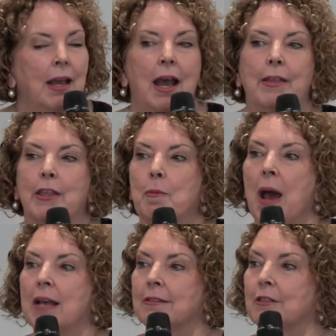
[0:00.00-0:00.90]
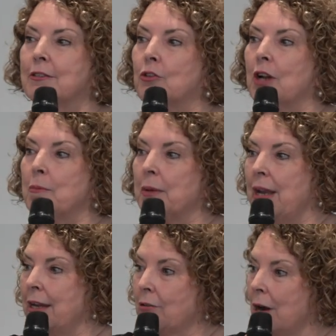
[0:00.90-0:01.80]
And then the pastor stood up and
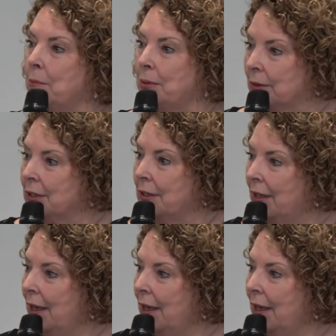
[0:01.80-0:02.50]
he crumpled.